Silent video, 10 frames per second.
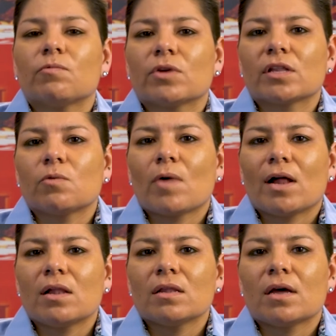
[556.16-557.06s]
in really
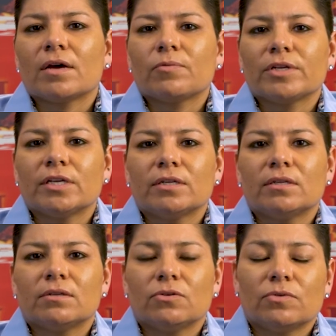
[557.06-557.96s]
well. We
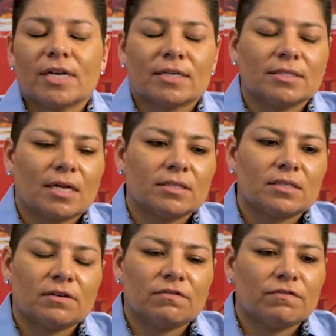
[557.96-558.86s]
did do an
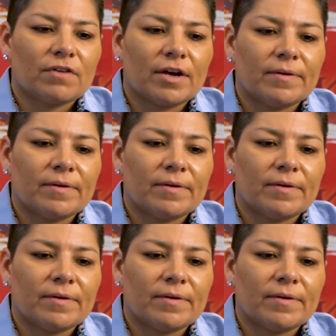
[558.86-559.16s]
extensive